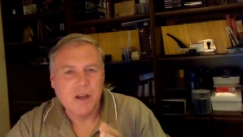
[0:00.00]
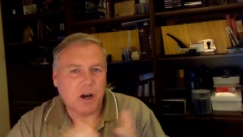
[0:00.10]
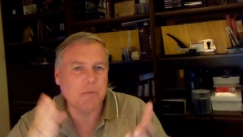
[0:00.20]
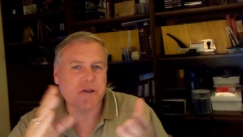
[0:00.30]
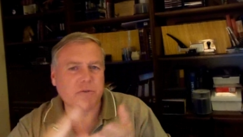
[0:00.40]

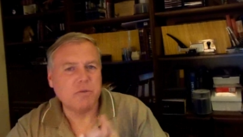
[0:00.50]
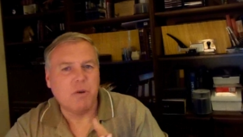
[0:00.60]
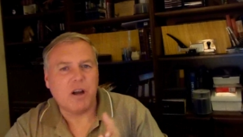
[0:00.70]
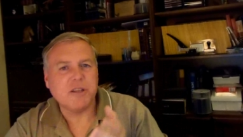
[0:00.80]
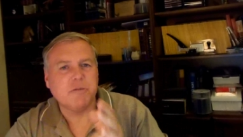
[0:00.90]
Almost
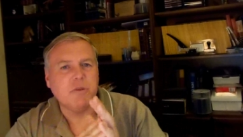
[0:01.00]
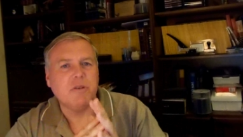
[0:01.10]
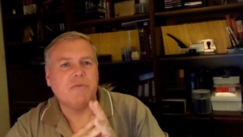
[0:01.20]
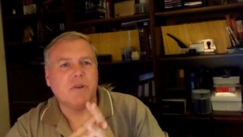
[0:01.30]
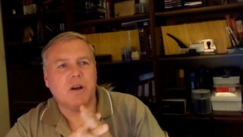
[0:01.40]
reminds
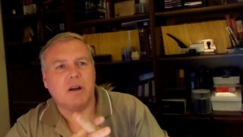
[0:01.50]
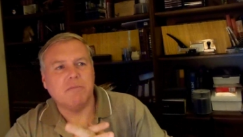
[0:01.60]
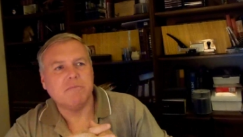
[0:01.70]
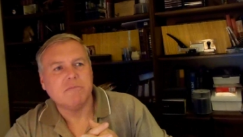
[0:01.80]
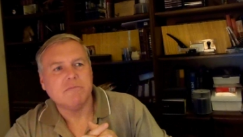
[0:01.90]
me of
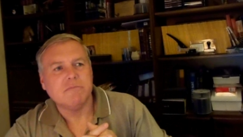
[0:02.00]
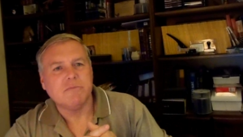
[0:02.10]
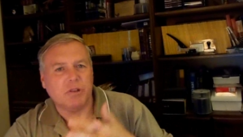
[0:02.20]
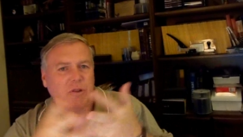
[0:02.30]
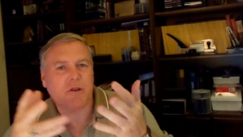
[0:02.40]
um,
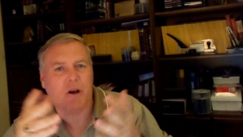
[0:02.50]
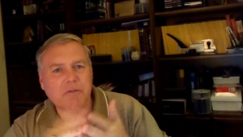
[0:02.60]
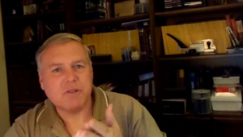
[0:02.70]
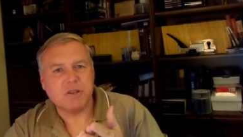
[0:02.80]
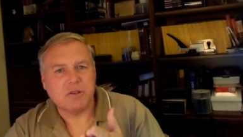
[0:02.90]
the
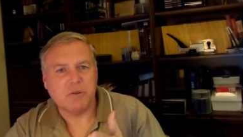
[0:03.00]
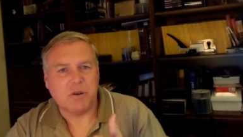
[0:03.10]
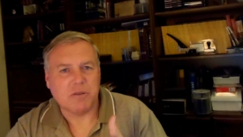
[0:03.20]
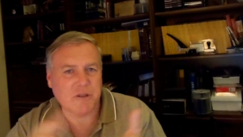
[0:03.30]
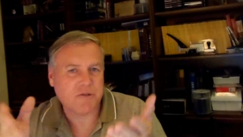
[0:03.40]
Lakhovsky
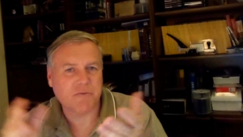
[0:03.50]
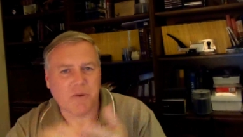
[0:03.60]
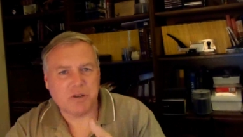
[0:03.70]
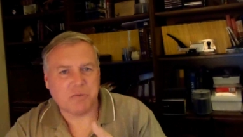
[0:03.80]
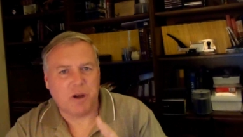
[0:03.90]
coil. That's
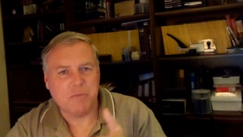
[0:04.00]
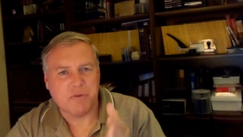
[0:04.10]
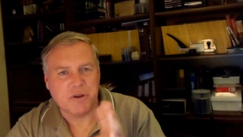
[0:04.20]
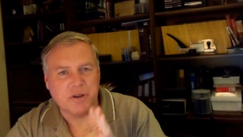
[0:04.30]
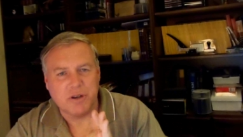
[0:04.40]
that's why I
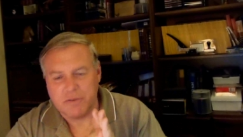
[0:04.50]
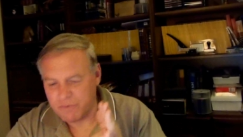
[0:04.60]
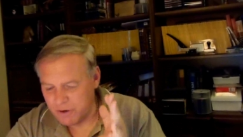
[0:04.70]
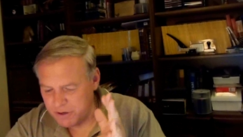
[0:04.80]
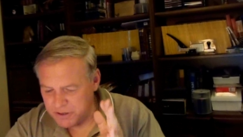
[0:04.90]
put it in
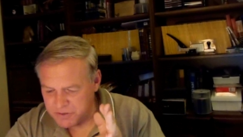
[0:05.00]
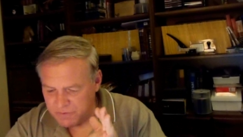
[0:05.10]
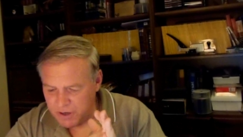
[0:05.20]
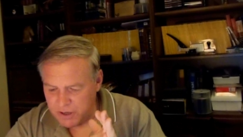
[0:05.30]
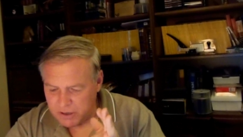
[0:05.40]
front of this
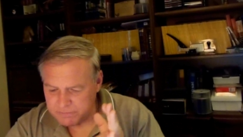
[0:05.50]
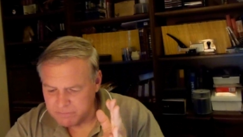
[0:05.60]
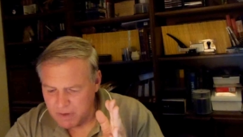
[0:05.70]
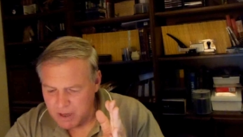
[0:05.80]
video.